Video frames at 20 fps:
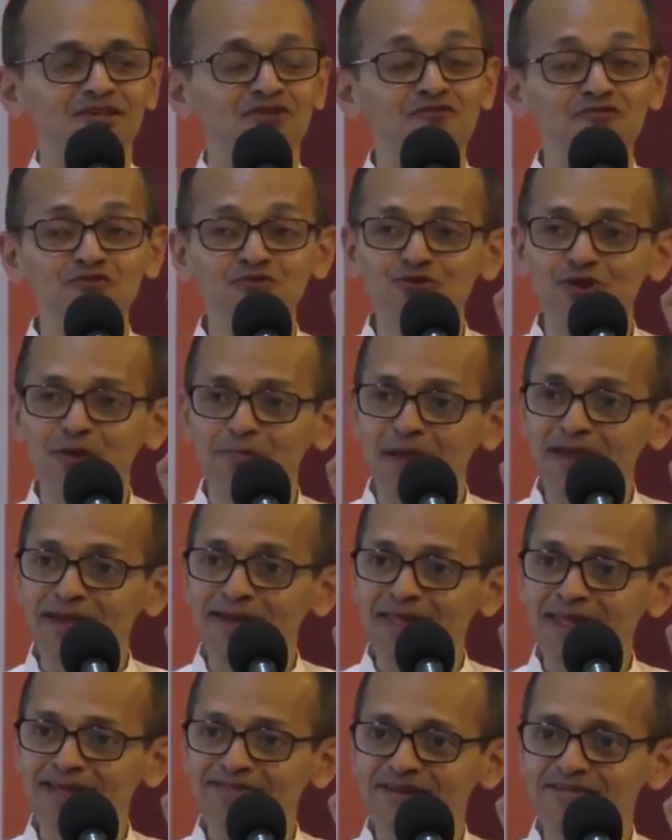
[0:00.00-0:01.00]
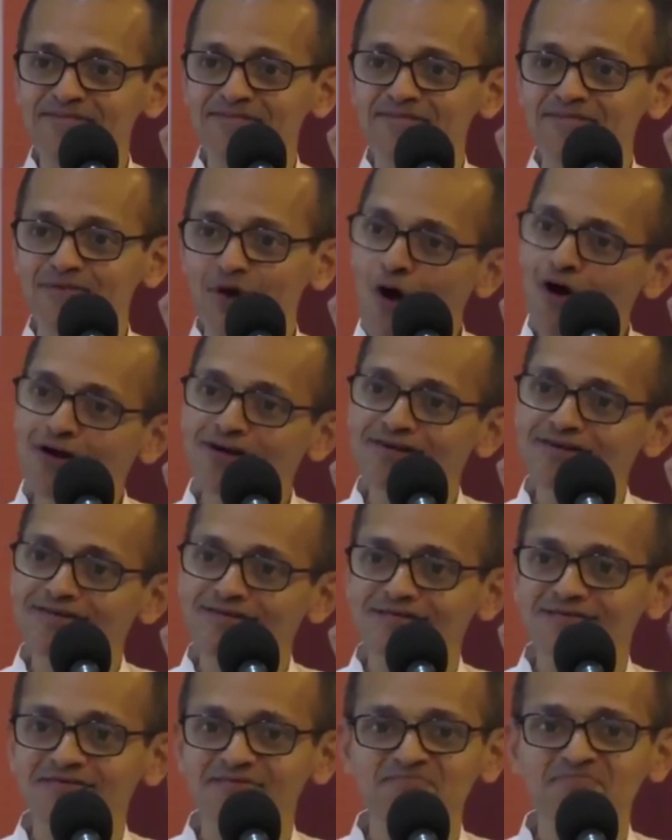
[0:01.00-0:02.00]
If you remain like that frog,
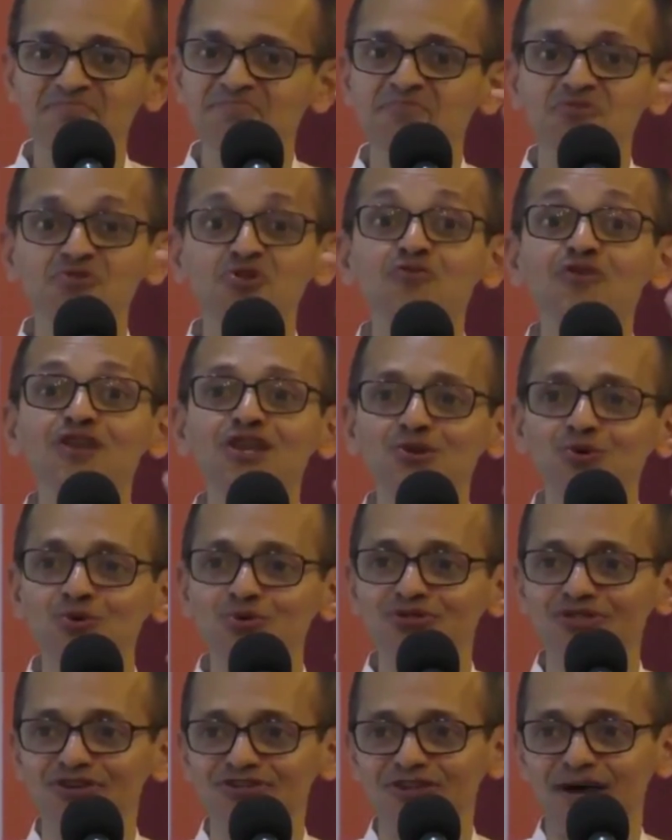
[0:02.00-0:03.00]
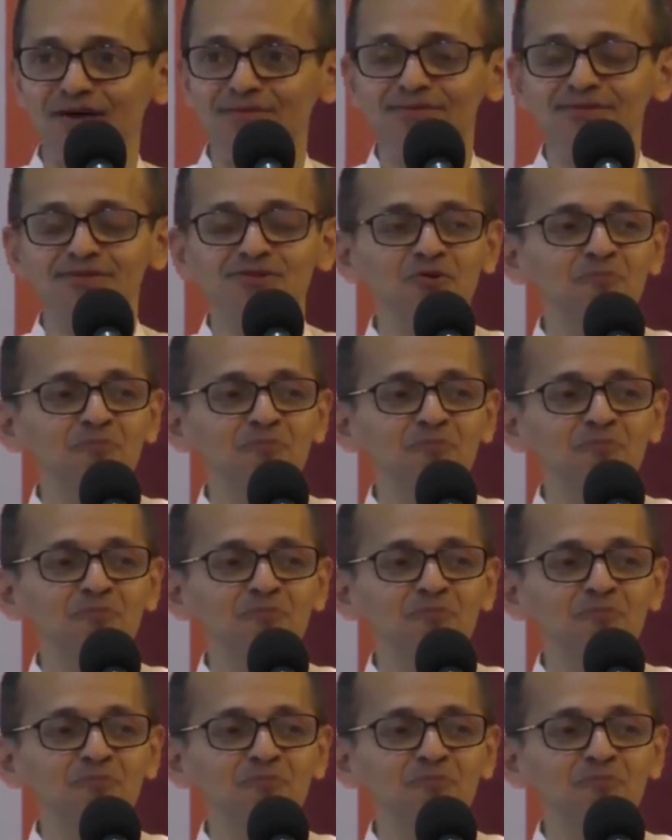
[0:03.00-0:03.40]
you will lose the chance.